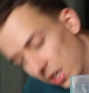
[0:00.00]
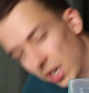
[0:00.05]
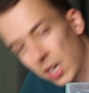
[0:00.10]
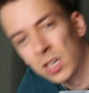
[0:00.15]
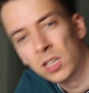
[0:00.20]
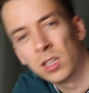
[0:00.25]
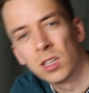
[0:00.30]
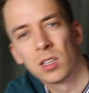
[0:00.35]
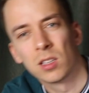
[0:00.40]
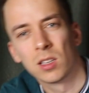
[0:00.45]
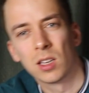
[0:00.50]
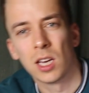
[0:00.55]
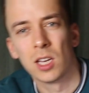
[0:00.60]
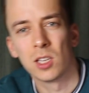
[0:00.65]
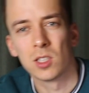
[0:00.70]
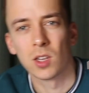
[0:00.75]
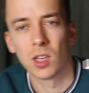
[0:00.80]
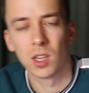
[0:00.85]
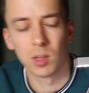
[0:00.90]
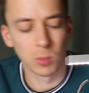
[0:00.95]
8
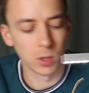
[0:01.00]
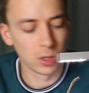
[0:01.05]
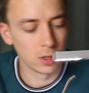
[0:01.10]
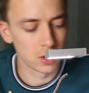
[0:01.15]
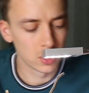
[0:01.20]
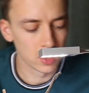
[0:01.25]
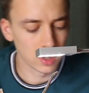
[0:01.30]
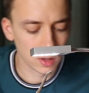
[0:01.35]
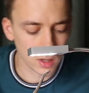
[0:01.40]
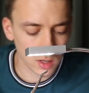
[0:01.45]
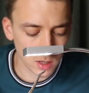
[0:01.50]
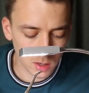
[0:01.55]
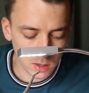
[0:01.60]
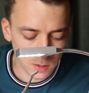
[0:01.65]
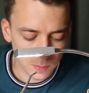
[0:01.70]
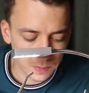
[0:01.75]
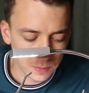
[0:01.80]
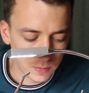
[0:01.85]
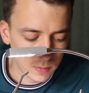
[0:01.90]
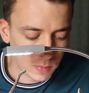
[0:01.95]
centimeters, I think.
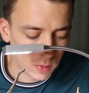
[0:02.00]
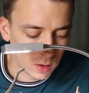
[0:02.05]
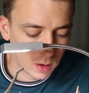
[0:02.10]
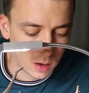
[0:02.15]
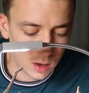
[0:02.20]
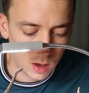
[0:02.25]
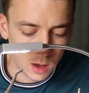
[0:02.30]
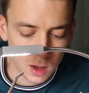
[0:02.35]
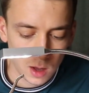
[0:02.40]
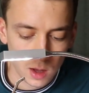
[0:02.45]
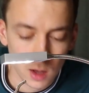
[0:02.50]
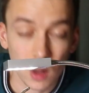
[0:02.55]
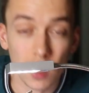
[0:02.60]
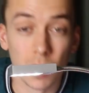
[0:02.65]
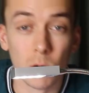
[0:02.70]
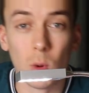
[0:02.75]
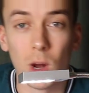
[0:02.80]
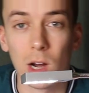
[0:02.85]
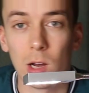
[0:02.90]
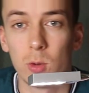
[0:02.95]

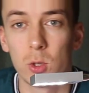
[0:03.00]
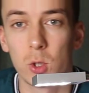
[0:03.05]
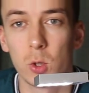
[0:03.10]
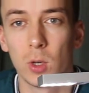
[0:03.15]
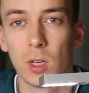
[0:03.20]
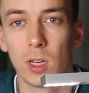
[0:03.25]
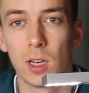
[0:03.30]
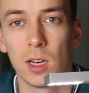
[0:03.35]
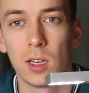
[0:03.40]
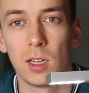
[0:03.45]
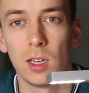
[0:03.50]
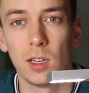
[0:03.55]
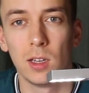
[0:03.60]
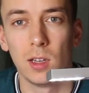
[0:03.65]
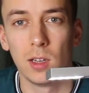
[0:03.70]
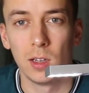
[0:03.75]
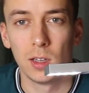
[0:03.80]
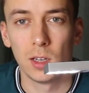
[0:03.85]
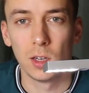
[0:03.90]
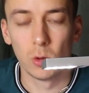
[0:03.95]
While I was doing it,
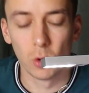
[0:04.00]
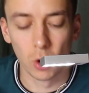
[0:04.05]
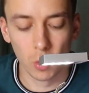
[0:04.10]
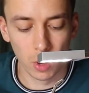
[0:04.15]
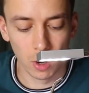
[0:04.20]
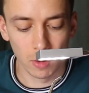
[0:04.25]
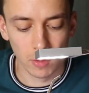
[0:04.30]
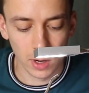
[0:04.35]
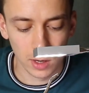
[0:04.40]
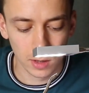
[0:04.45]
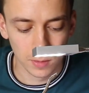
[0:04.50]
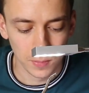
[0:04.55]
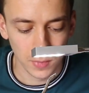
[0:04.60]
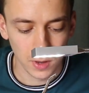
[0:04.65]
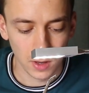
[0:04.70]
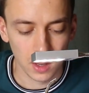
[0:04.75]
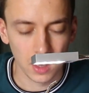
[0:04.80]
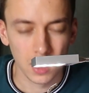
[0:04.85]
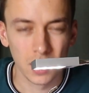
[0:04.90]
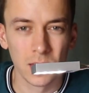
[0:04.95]
the doorbell rang
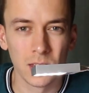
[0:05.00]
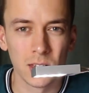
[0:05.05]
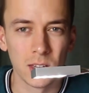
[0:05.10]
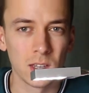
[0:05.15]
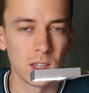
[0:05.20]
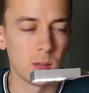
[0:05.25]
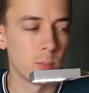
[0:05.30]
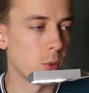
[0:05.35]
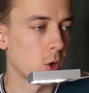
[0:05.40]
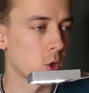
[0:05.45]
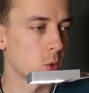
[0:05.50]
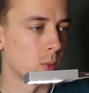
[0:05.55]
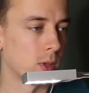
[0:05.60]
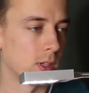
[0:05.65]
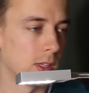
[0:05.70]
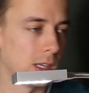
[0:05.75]
and the postman